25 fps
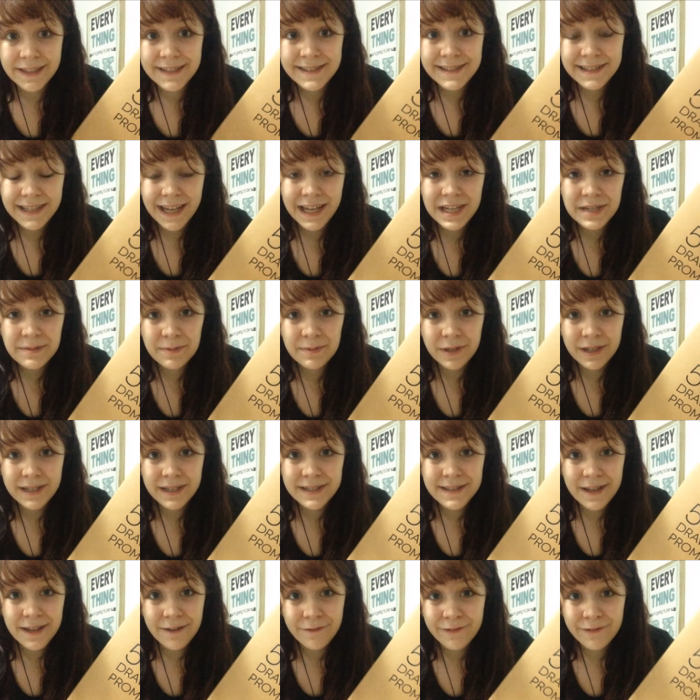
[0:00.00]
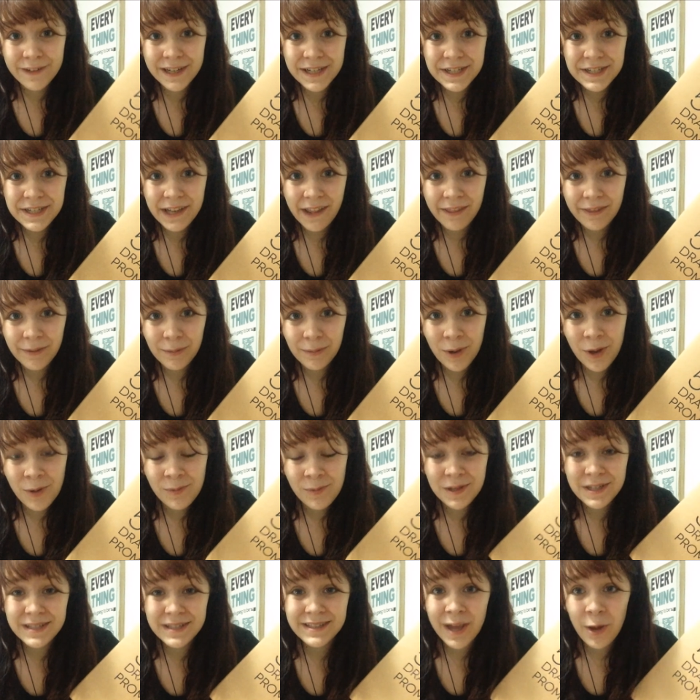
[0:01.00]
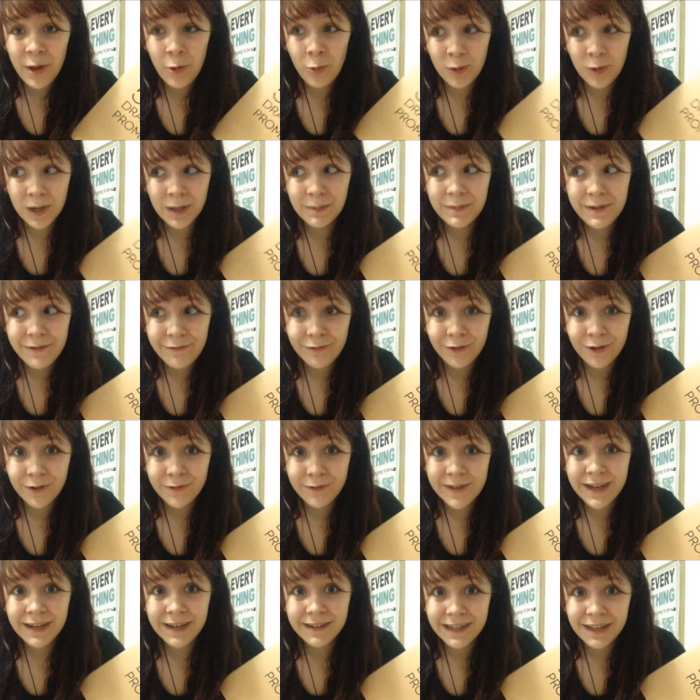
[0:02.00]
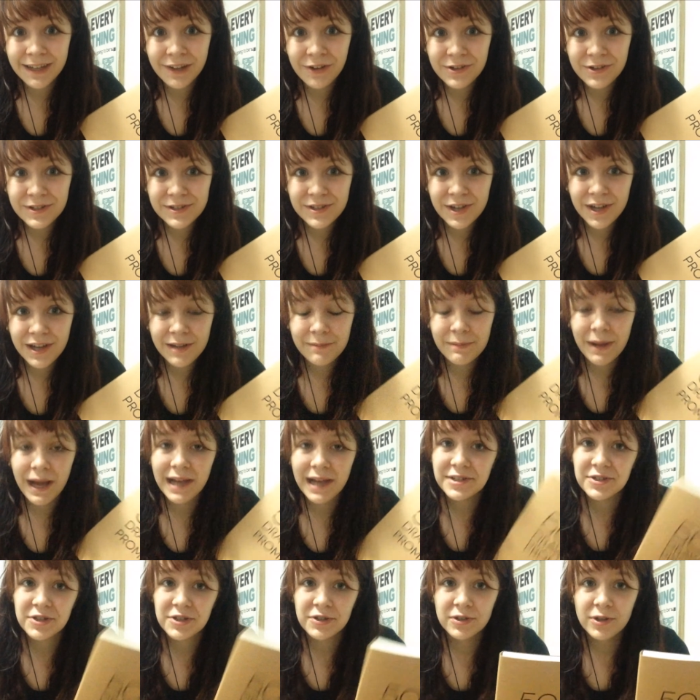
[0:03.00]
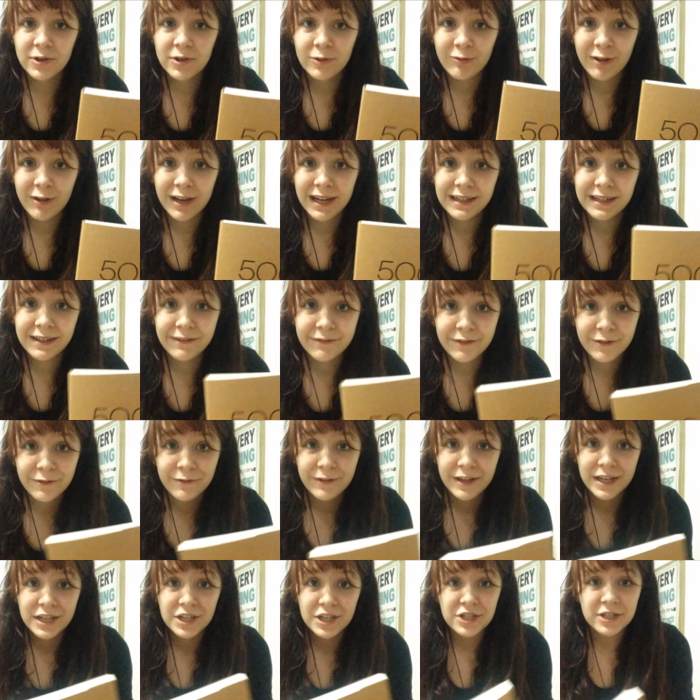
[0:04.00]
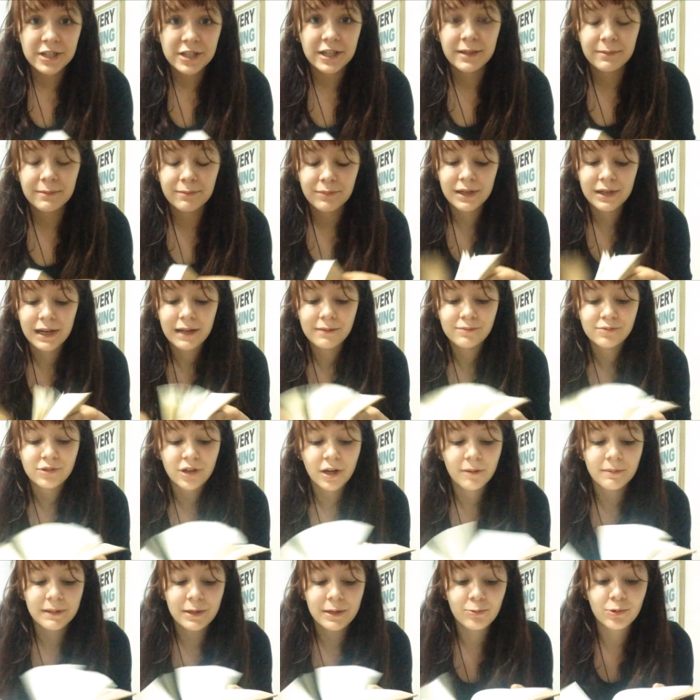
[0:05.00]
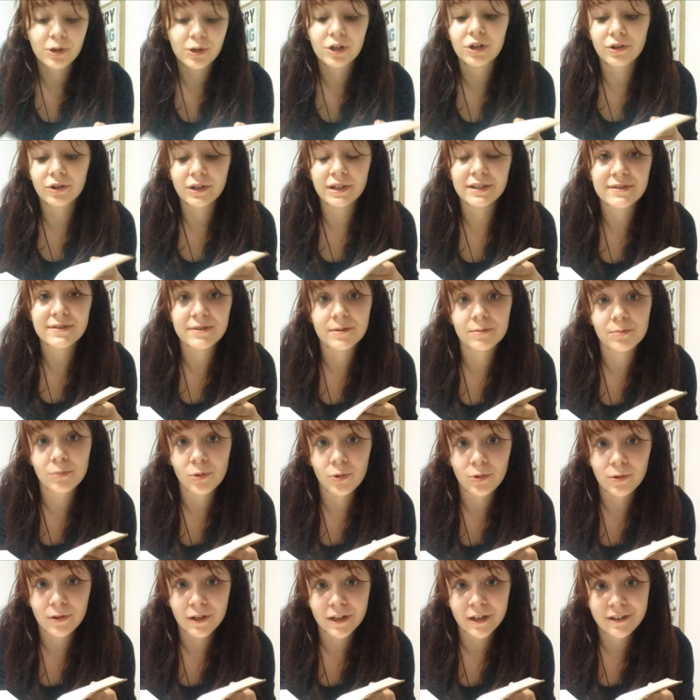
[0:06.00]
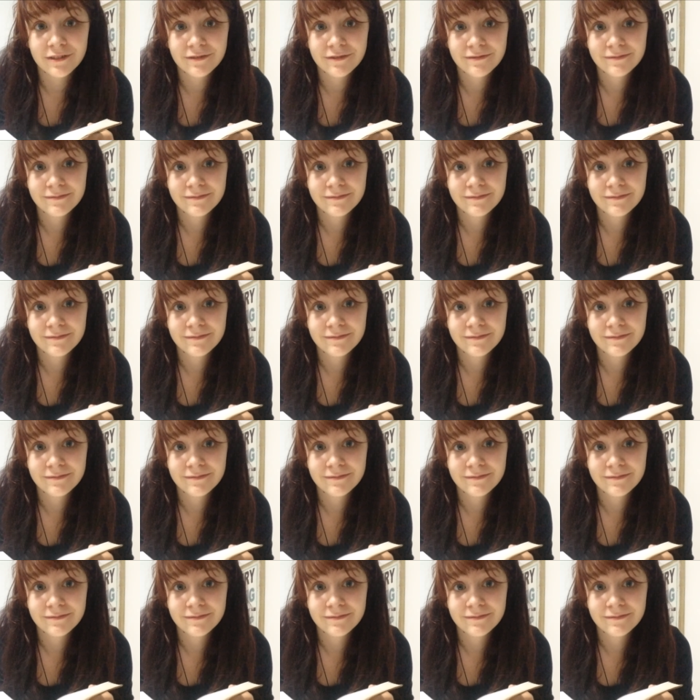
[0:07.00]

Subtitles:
This sketchbook is unfinished at the moment. It will be for a very long time. I don't know if I'll ever finish it, but I'll probably work on it some more.